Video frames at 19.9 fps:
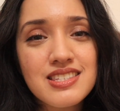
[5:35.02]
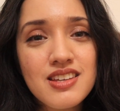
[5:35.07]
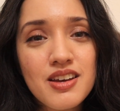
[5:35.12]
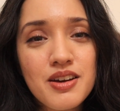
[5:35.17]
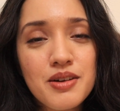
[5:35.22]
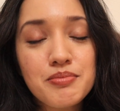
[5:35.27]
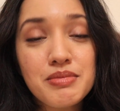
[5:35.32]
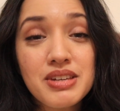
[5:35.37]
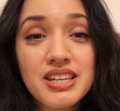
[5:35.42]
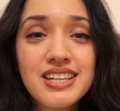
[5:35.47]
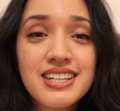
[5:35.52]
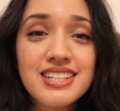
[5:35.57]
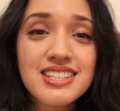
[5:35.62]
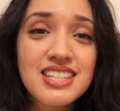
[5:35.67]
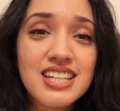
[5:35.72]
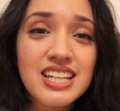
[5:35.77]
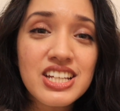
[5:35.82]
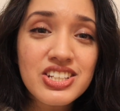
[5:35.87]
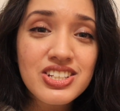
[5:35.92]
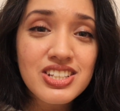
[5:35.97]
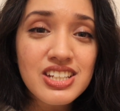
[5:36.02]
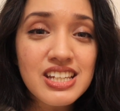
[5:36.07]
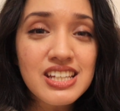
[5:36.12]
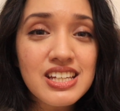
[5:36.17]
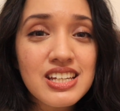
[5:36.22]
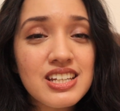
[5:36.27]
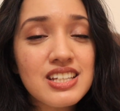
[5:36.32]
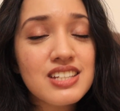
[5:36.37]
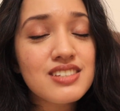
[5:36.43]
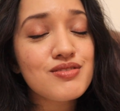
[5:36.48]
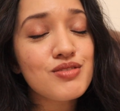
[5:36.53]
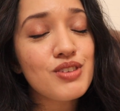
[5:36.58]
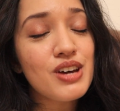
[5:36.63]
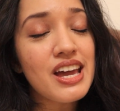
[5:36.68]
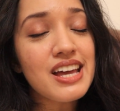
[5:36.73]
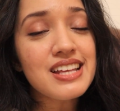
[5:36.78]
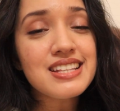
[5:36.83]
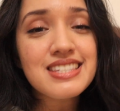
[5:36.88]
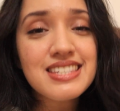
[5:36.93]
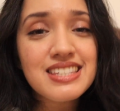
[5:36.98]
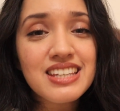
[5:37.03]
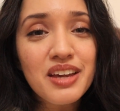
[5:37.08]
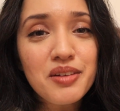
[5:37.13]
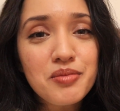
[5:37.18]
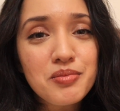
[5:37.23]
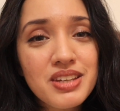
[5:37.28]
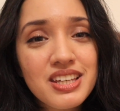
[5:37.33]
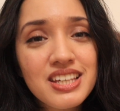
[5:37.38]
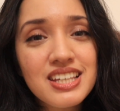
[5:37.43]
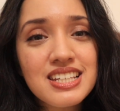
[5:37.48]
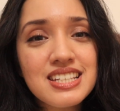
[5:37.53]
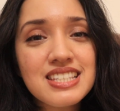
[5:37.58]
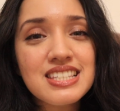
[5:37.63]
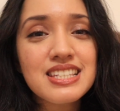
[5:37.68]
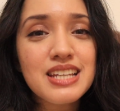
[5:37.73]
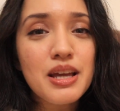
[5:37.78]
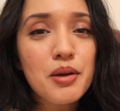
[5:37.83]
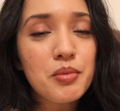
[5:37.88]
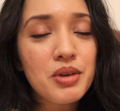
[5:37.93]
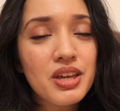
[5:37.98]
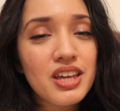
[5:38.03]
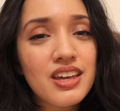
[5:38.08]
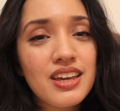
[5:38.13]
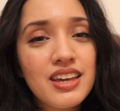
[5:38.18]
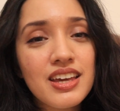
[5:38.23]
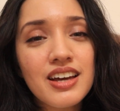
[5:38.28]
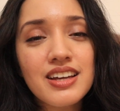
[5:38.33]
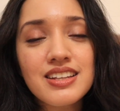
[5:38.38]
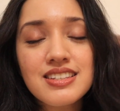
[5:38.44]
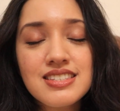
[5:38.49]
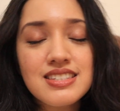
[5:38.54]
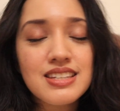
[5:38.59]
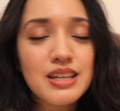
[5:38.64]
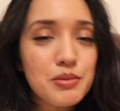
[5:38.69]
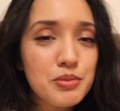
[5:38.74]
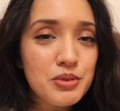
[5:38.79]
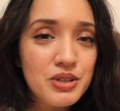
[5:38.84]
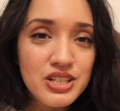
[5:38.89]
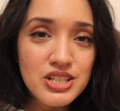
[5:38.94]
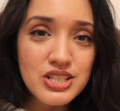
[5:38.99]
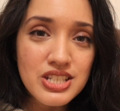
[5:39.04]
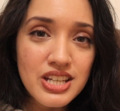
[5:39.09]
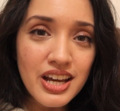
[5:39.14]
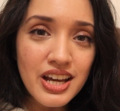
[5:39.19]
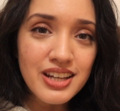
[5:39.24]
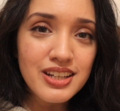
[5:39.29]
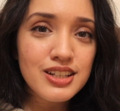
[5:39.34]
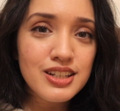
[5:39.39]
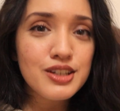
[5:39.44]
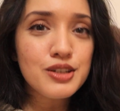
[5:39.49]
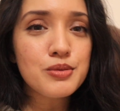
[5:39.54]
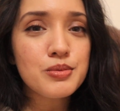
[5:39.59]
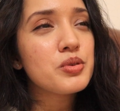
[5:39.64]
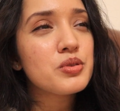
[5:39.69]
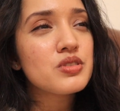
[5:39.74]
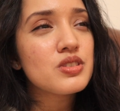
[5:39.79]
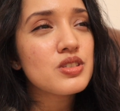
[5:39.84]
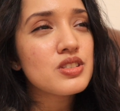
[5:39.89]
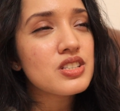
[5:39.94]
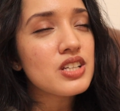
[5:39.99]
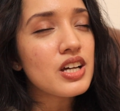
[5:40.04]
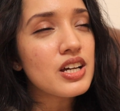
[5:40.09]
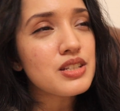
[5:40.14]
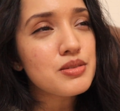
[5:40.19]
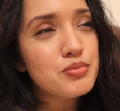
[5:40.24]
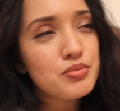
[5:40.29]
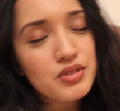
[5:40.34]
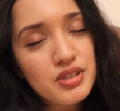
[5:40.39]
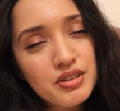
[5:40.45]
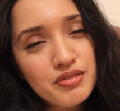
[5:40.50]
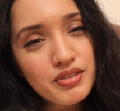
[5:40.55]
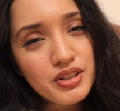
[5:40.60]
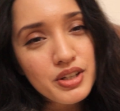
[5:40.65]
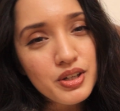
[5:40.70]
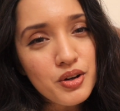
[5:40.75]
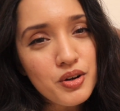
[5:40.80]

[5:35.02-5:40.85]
some ECGs for NSTEMI, STEMI, unstable angina. And we also touched briefly